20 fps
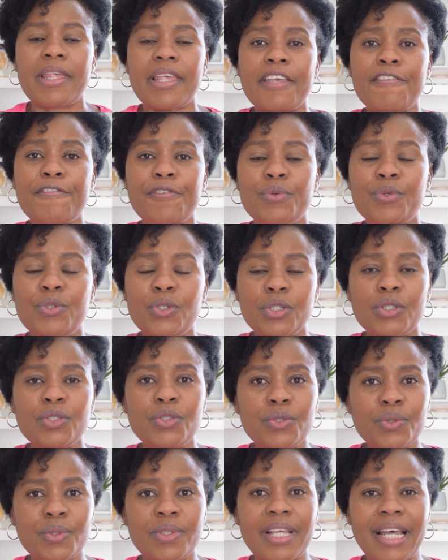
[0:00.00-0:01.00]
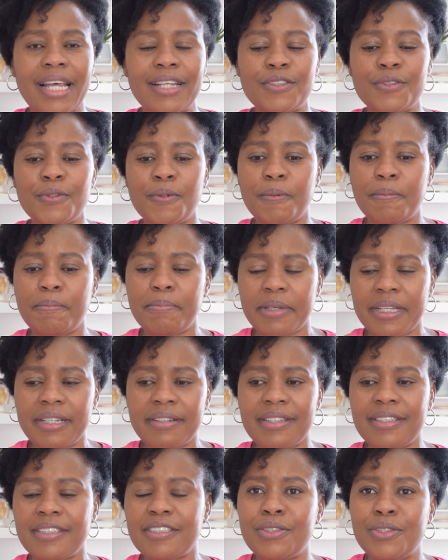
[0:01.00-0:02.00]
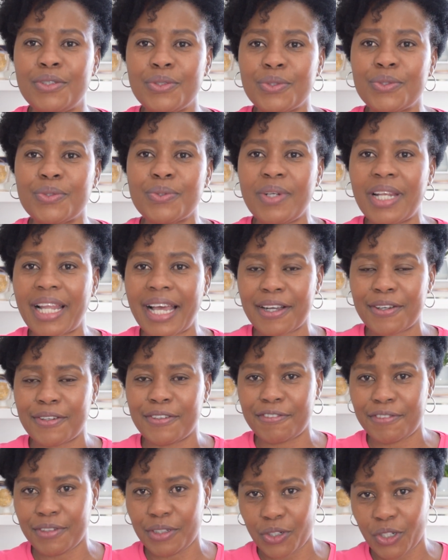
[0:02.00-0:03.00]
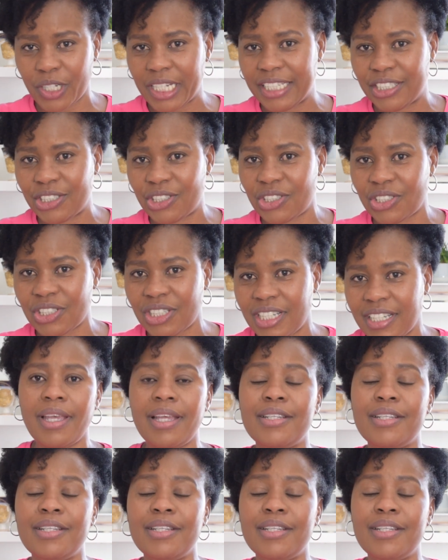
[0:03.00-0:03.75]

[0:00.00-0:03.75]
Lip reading: If you don't do that, you will perish due to lack of knowledge.